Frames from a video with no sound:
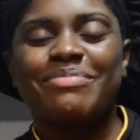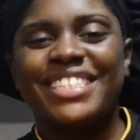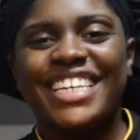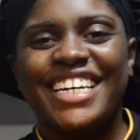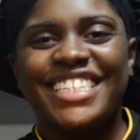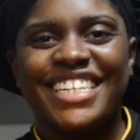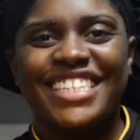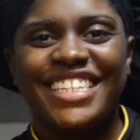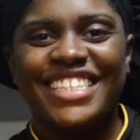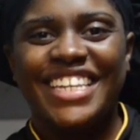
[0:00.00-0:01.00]
I'm
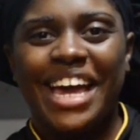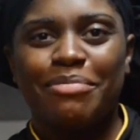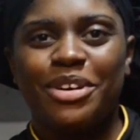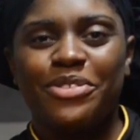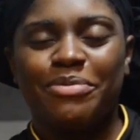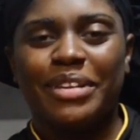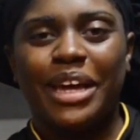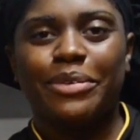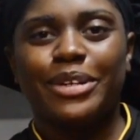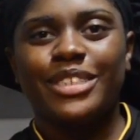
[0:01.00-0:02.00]
CSSN Samuel from
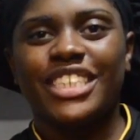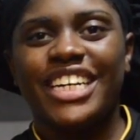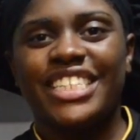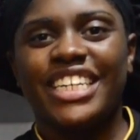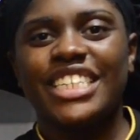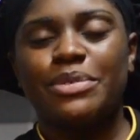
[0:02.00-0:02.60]
Lakewood, New Jersey.